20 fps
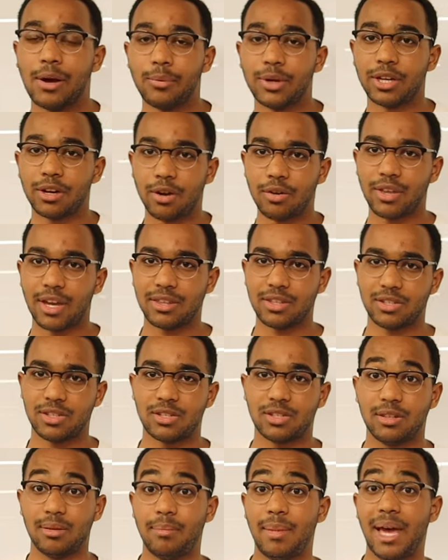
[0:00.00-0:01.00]
And we know that
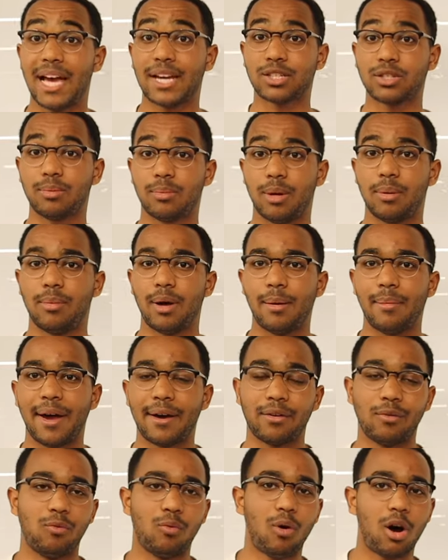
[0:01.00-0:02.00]
this is the maximum
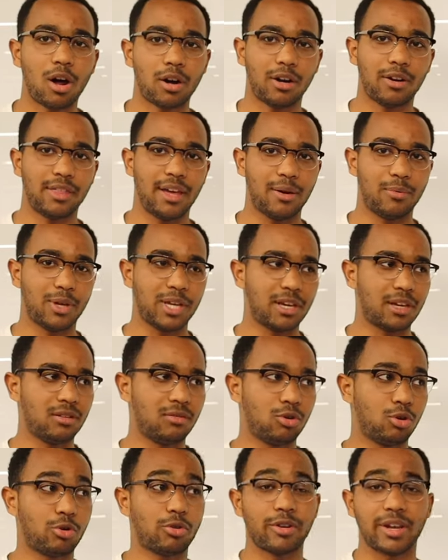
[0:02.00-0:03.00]
amount of water that we
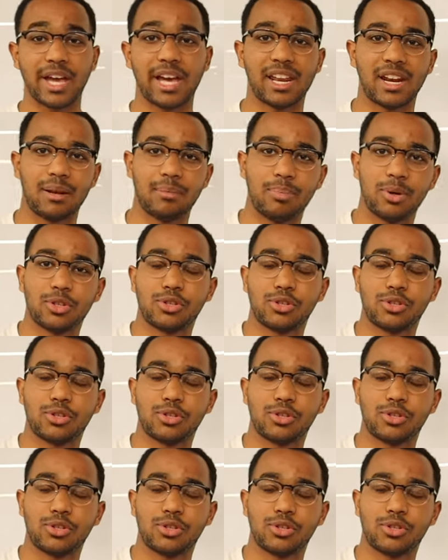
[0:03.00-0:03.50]
can create and